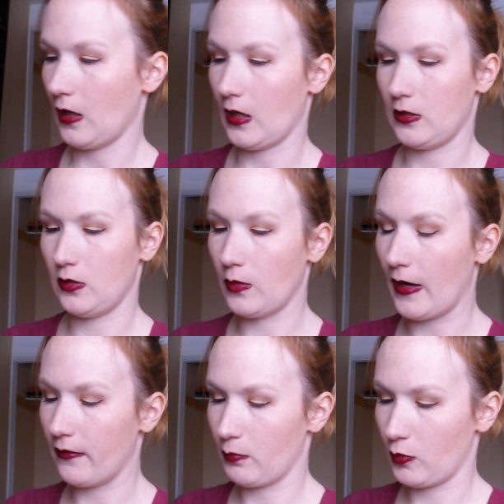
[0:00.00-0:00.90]
I do
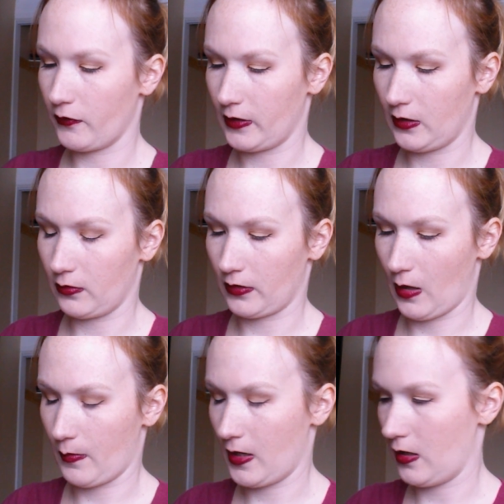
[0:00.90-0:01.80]
have more videos
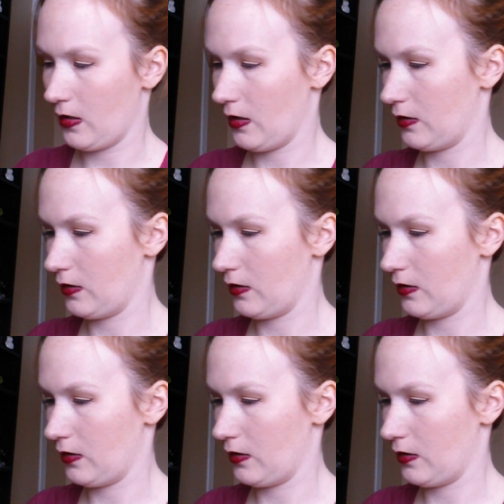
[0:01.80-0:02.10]
coming.